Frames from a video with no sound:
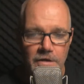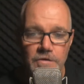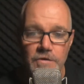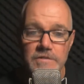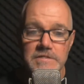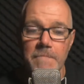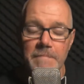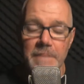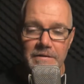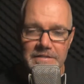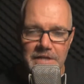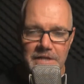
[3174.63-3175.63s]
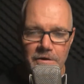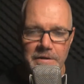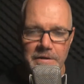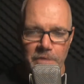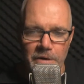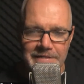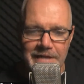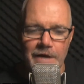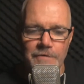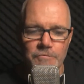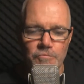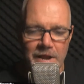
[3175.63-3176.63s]
used the military to bring
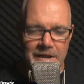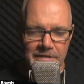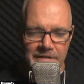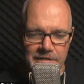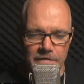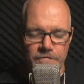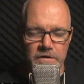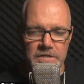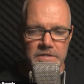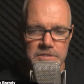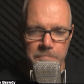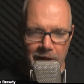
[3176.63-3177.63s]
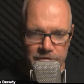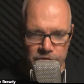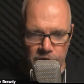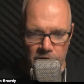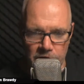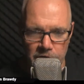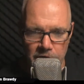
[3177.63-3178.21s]
down reindeer for gazpacho,